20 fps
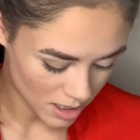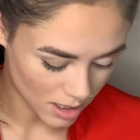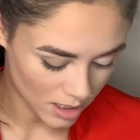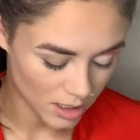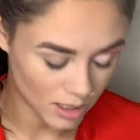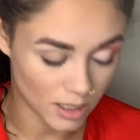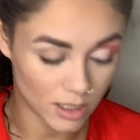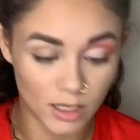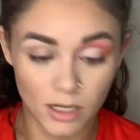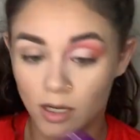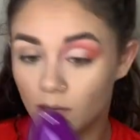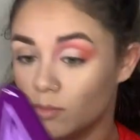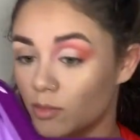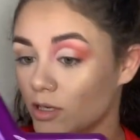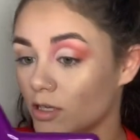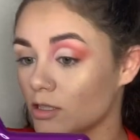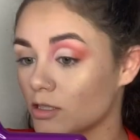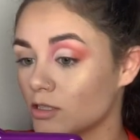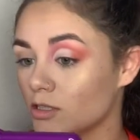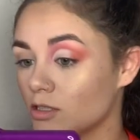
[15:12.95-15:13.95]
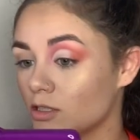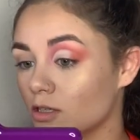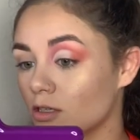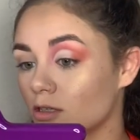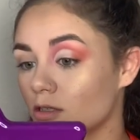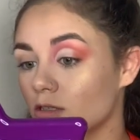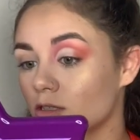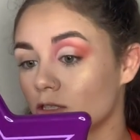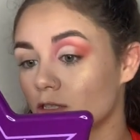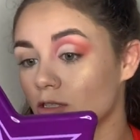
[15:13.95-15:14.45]
And I'm gonna
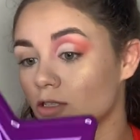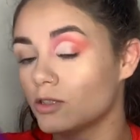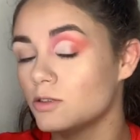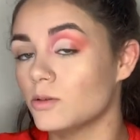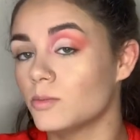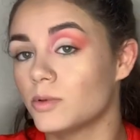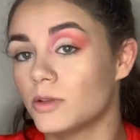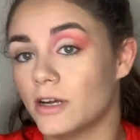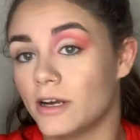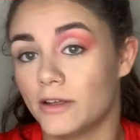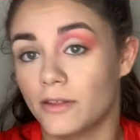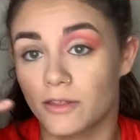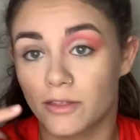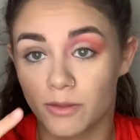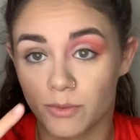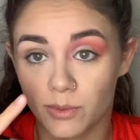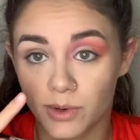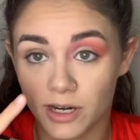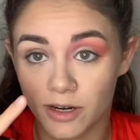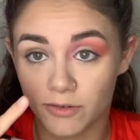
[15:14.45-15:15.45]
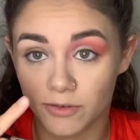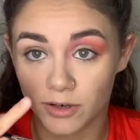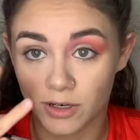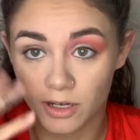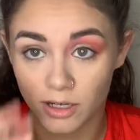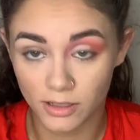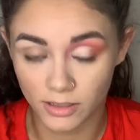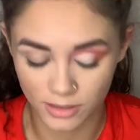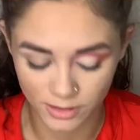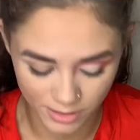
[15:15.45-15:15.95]
start to apply three different
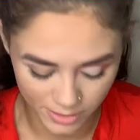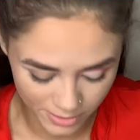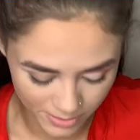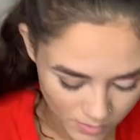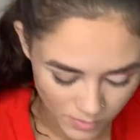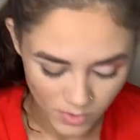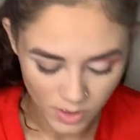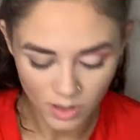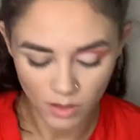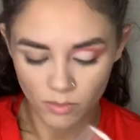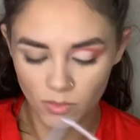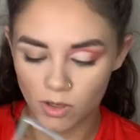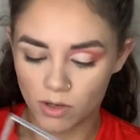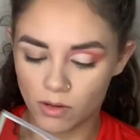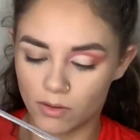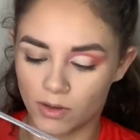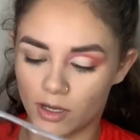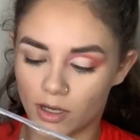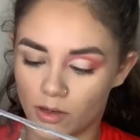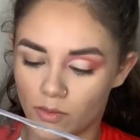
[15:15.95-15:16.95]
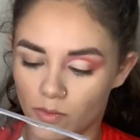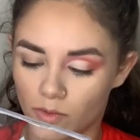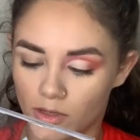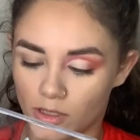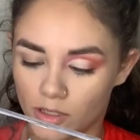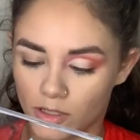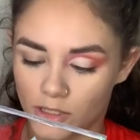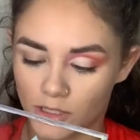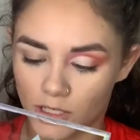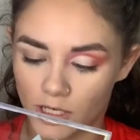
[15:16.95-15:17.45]
colors. I'm going in with the
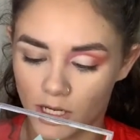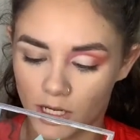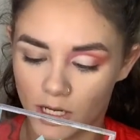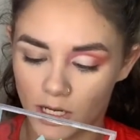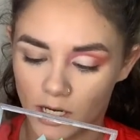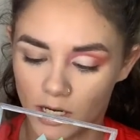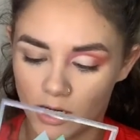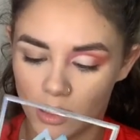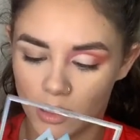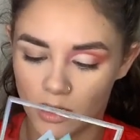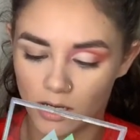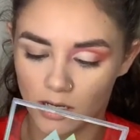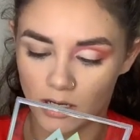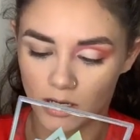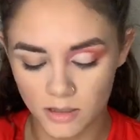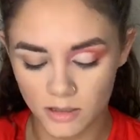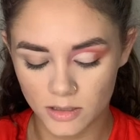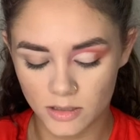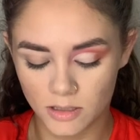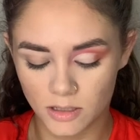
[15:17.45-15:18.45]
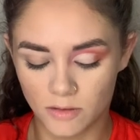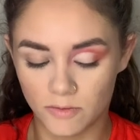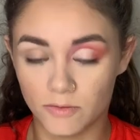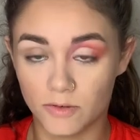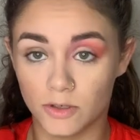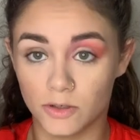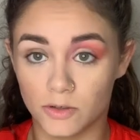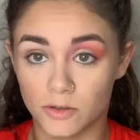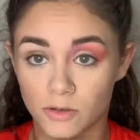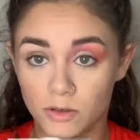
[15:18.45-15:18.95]
shade
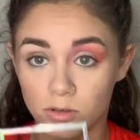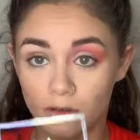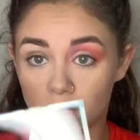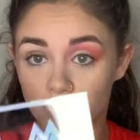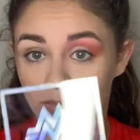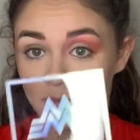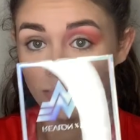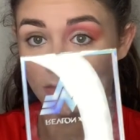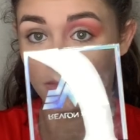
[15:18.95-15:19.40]
Self-Control,